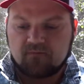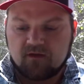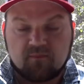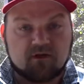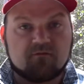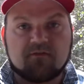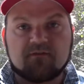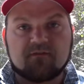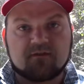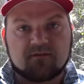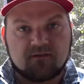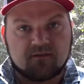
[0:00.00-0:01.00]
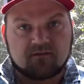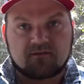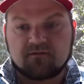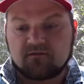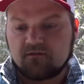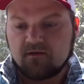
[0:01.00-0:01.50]
big events like
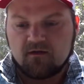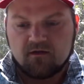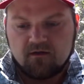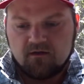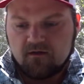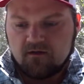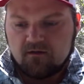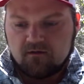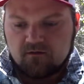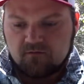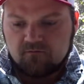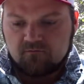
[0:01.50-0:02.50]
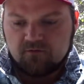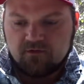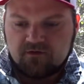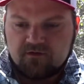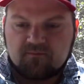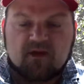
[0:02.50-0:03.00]
this,
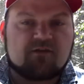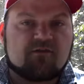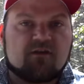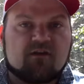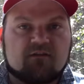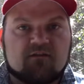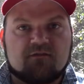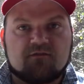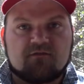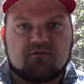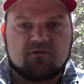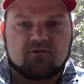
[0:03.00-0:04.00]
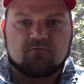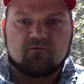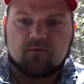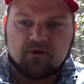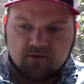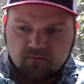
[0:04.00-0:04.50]
really just batching cocktails in general.
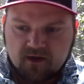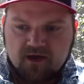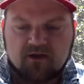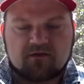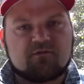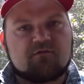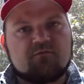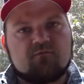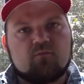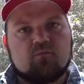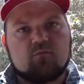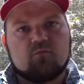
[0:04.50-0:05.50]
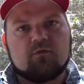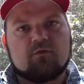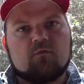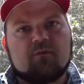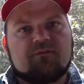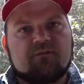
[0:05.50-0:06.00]
When to batch,
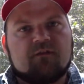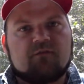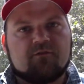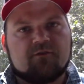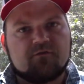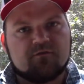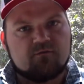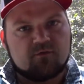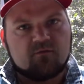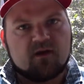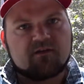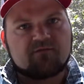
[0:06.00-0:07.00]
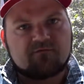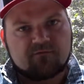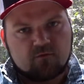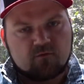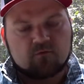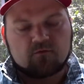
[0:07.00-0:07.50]
what scenario you would batch
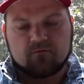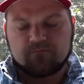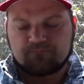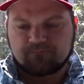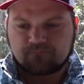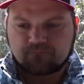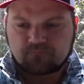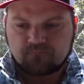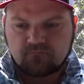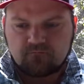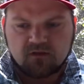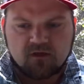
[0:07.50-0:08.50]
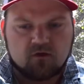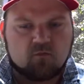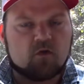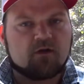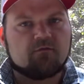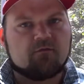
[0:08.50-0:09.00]
for,
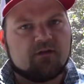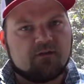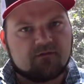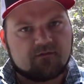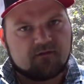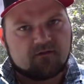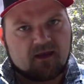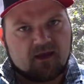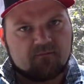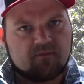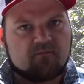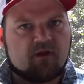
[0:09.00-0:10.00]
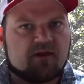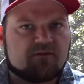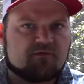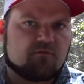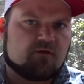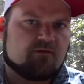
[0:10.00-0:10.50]
what ingredients can be
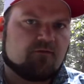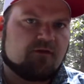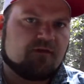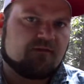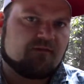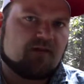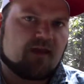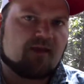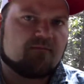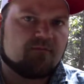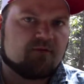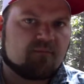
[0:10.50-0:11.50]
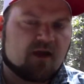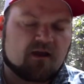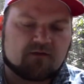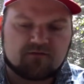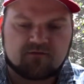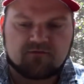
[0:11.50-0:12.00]
batched, what ingredients can't be
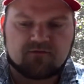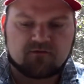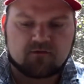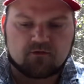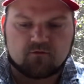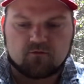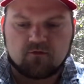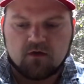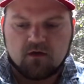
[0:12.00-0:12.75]
batched. So